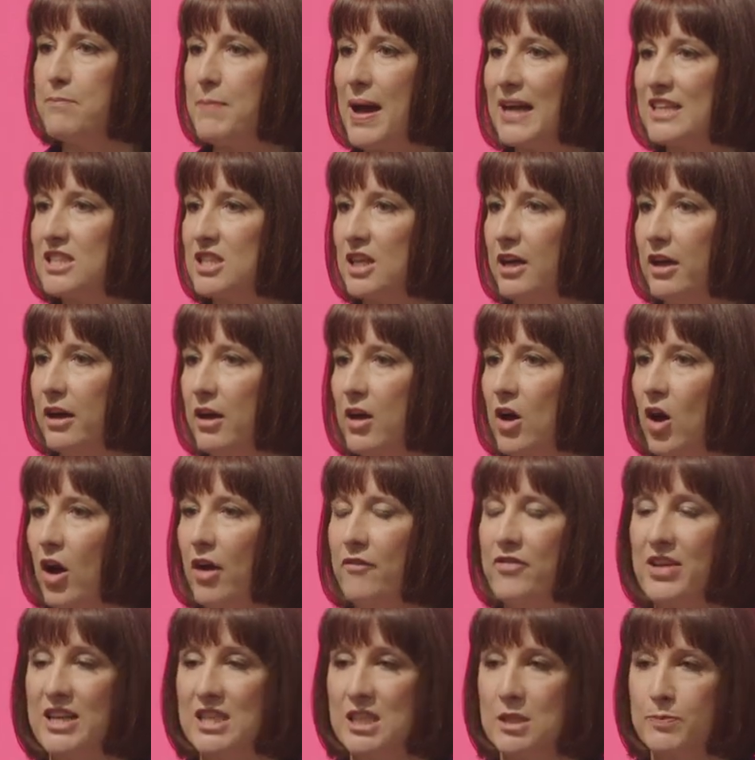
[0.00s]
a matter
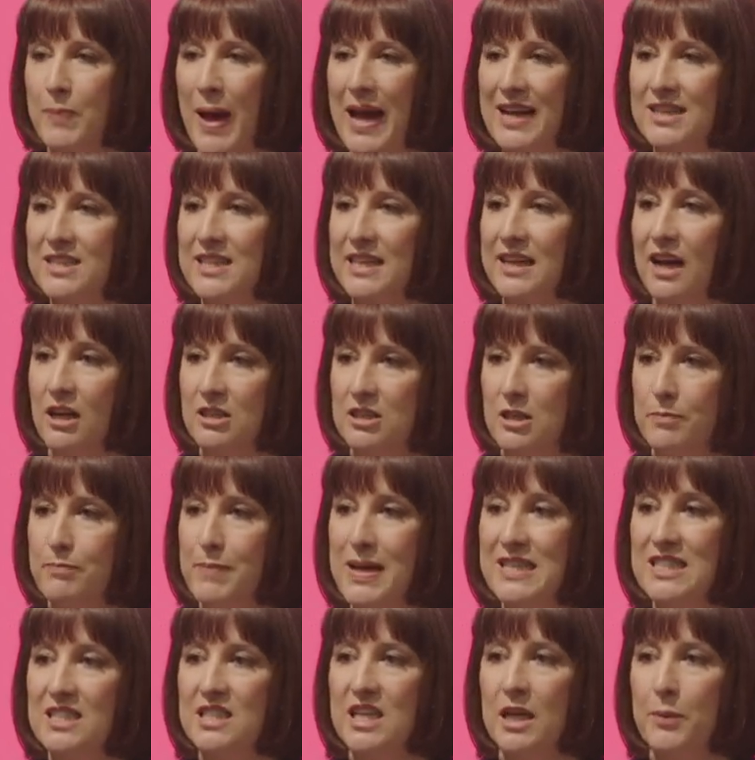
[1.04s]
of expanding our
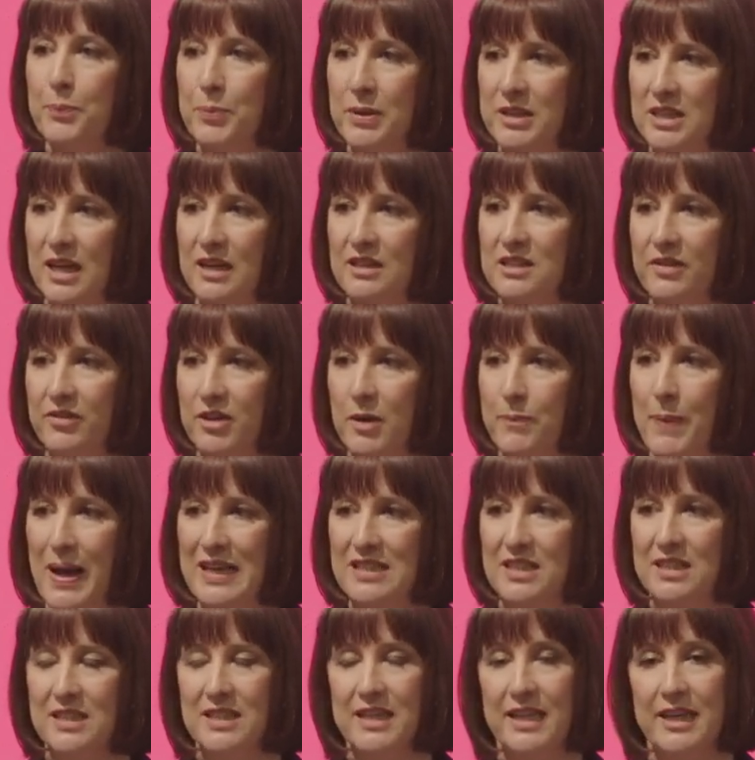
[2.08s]
domestic productive
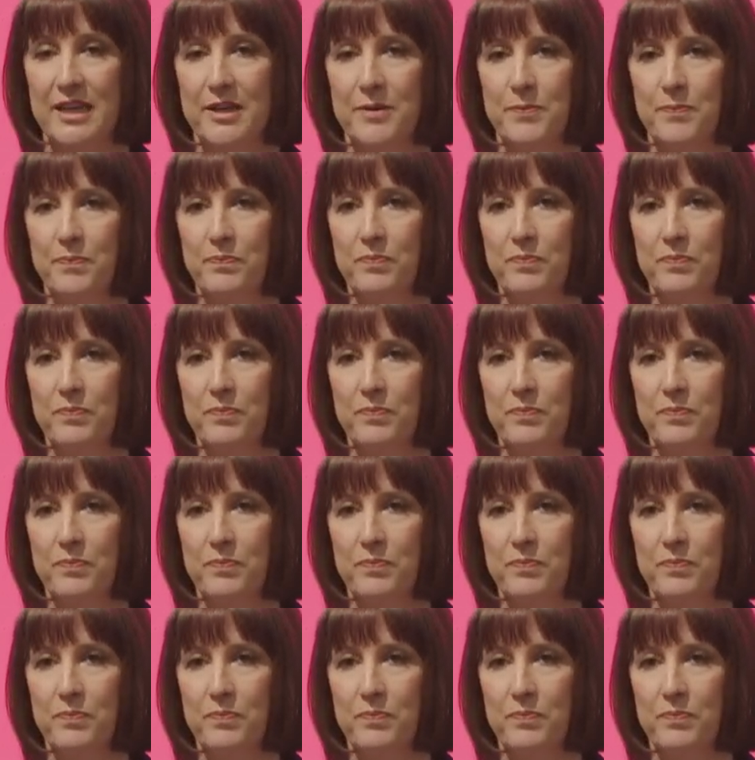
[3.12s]
capacity,